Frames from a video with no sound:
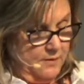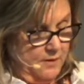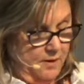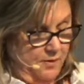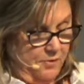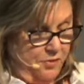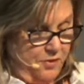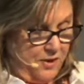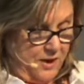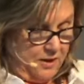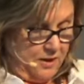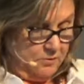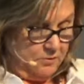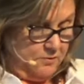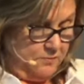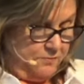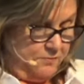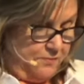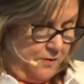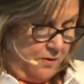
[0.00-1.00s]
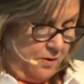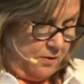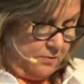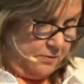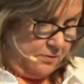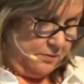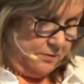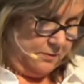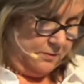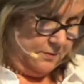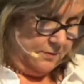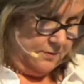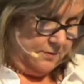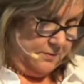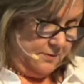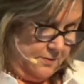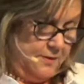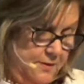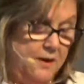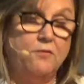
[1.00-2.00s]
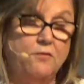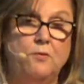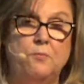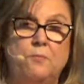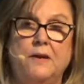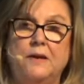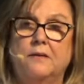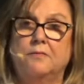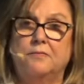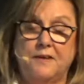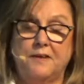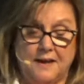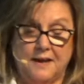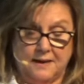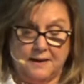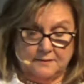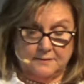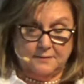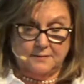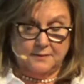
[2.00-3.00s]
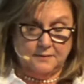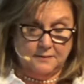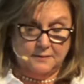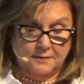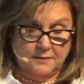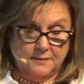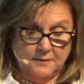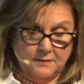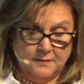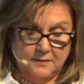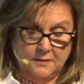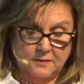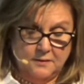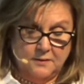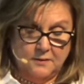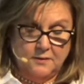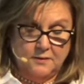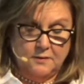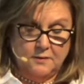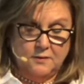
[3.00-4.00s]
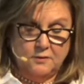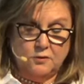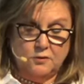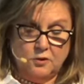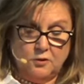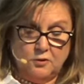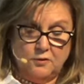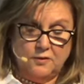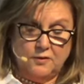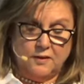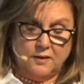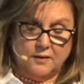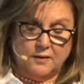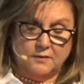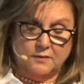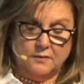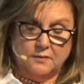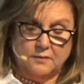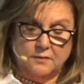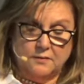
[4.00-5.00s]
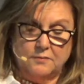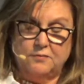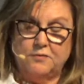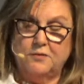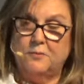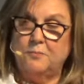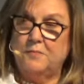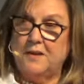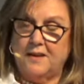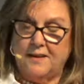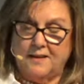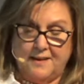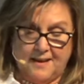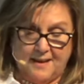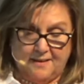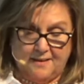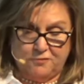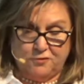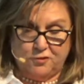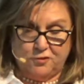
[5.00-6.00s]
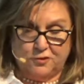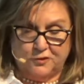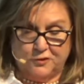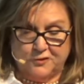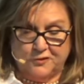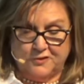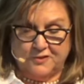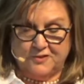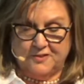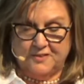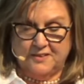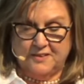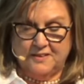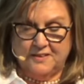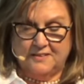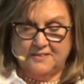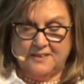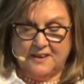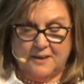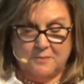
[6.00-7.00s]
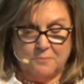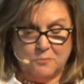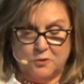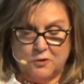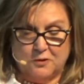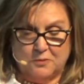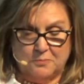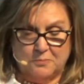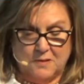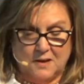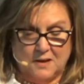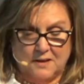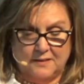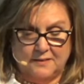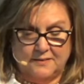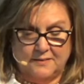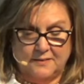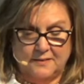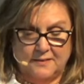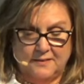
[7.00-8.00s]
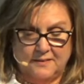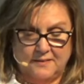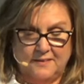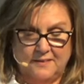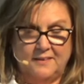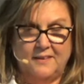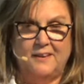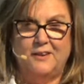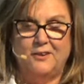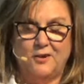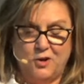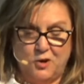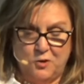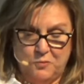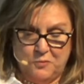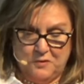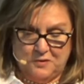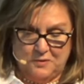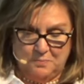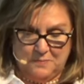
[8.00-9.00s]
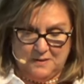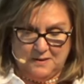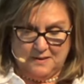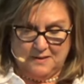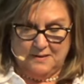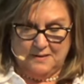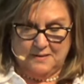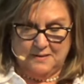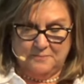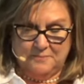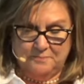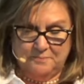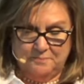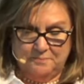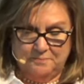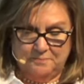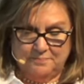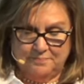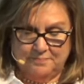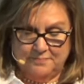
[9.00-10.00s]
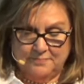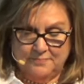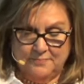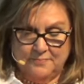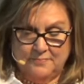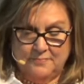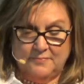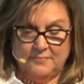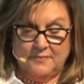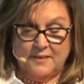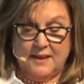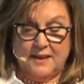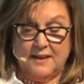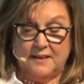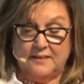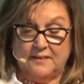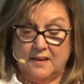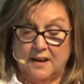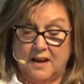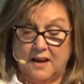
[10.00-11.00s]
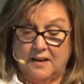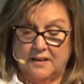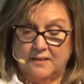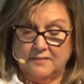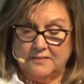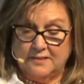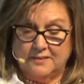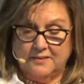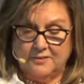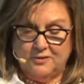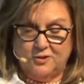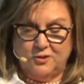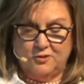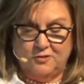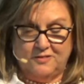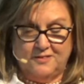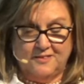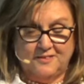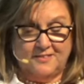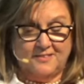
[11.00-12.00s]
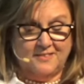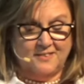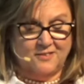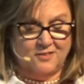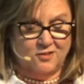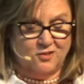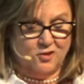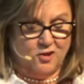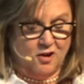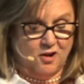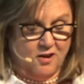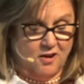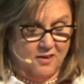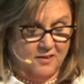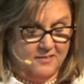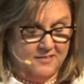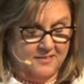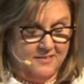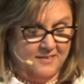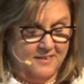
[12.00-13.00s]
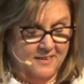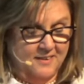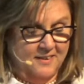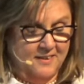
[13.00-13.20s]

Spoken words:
A thousand falsehoods never make a fact. Turn then from thy half-truth, thy mortal mind, and go with me. Nay, not to distant stars.